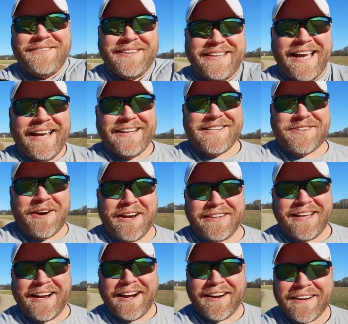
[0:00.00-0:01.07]
What that is right
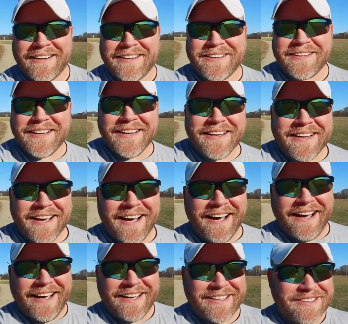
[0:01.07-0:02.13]
there.
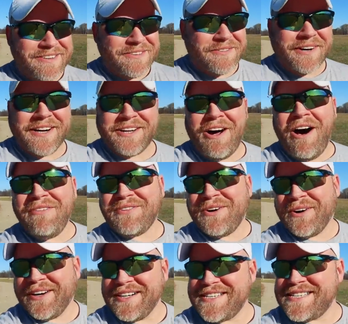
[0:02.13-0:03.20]
We're at a golf
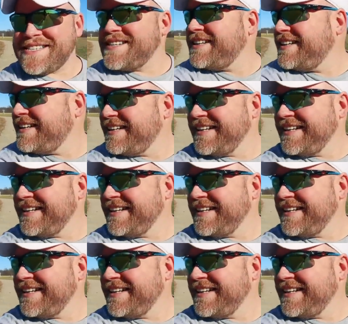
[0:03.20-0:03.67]
course.